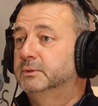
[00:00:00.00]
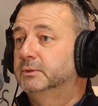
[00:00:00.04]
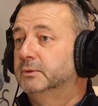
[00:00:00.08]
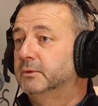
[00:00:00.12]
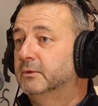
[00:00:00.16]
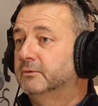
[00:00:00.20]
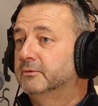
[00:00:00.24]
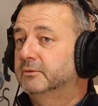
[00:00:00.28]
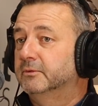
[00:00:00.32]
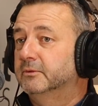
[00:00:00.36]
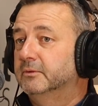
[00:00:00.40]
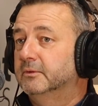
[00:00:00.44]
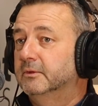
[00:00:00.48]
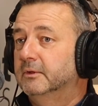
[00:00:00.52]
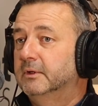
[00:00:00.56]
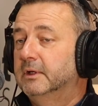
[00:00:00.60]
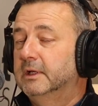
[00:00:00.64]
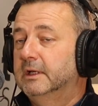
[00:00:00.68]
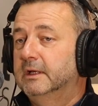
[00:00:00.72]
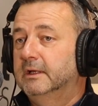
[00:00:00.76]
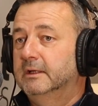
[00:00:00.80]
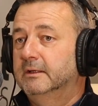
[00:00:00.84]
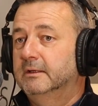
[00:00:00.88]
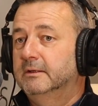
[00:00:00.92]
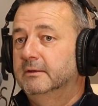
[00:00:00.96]
sort of
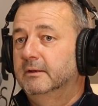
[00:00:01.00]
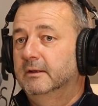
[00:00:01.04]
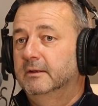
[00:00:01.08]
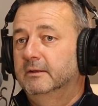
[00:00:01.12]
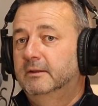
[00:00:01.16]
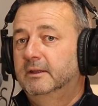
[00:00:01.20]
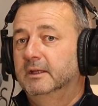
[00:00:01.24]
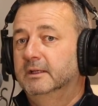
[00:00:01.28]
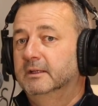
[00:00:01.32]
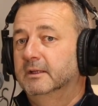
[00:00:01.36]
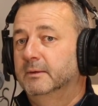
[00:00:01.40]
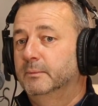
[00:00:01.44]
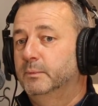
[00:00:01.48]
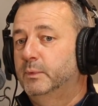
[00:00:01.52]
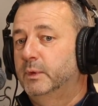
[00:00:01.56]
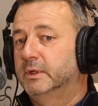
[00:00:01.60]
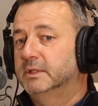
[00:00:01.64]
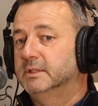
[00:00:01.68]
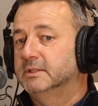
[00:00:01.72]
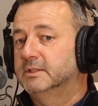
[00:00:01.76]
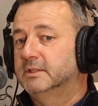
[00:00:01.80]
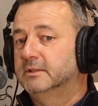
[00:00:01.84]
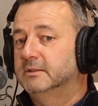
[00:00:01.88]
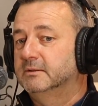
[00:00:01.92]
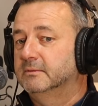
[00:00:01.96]
think that
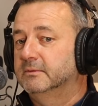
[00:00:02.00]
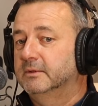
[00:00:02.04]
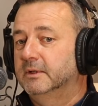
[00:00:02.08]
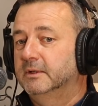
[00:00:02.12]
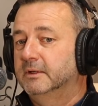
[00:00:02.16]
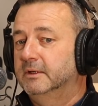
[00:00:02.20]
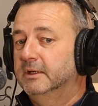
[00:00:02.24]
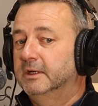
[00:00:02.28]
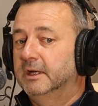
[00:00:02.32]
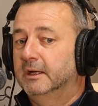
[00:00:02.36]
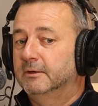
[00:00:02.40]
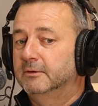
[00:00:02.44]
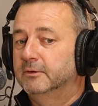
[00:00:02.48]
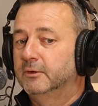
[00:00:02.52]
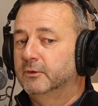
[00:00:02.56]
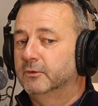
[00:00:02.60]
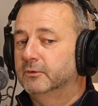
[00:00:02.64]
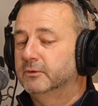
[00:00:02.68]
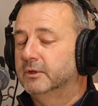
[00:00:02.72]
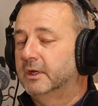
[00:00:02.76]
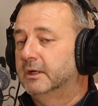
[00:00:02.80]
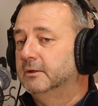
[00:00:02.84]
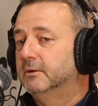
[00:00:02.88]
print's no